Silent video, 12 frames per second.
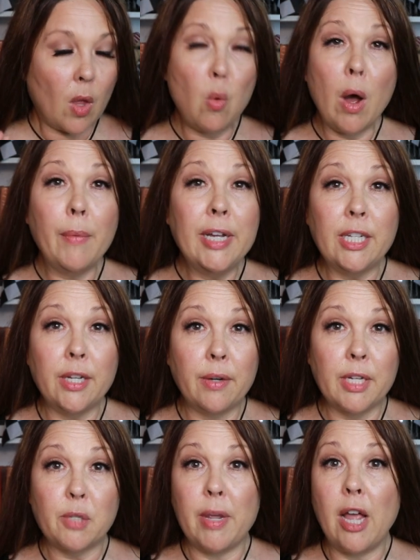what we
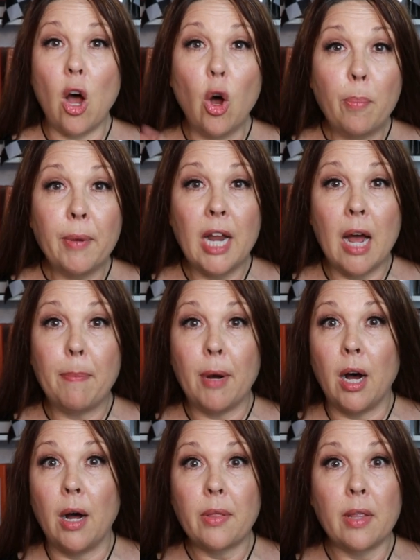do is we open up
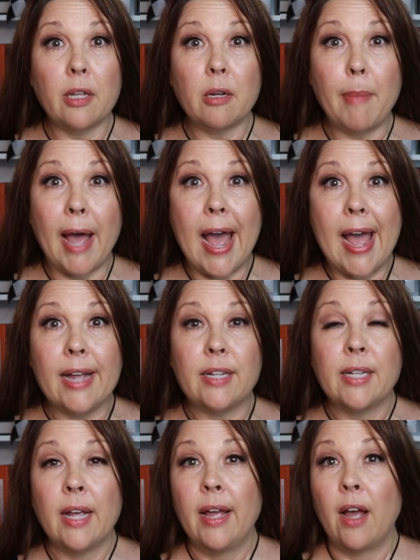all the little
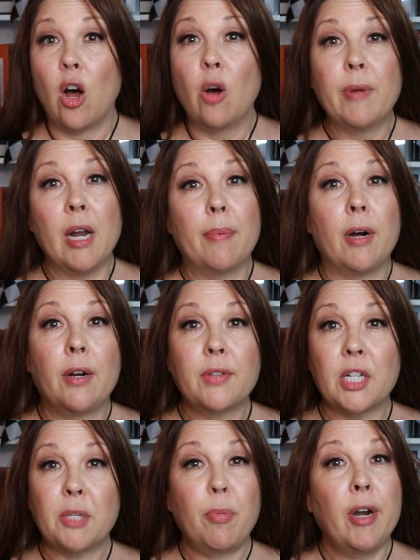bags, open up all
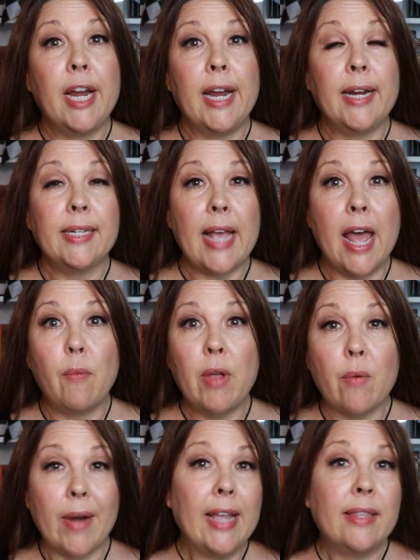the springs, and
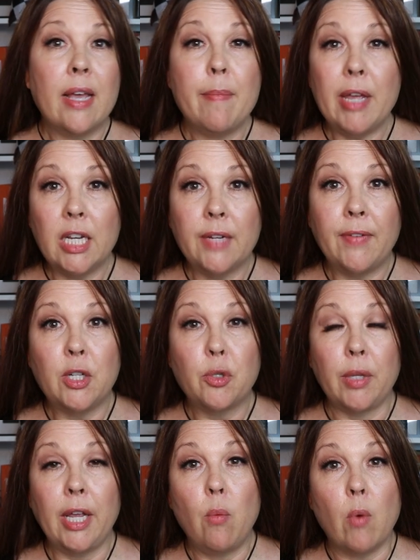we rate them
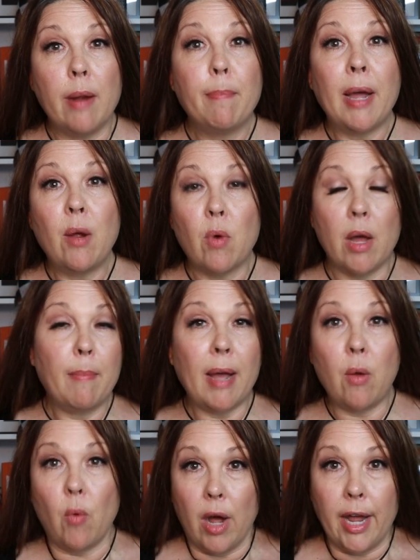individually one by one
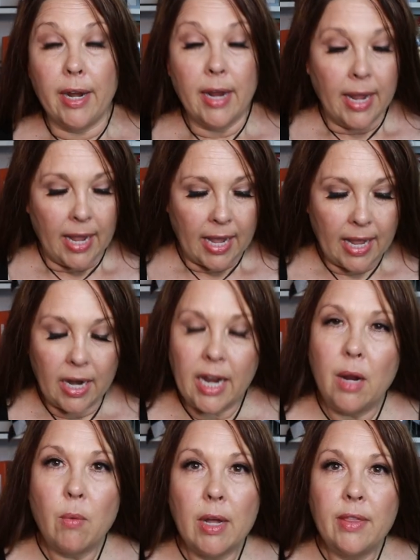by one. And
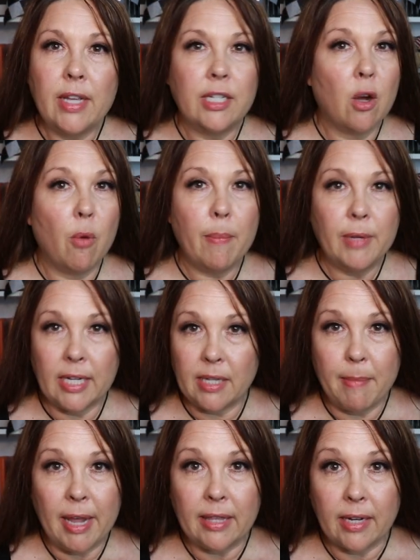anyone that
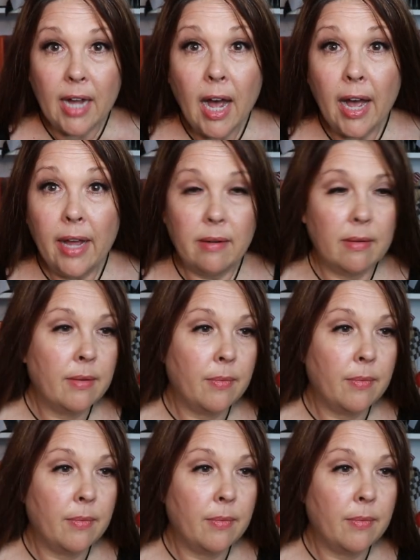doesn't make the cut,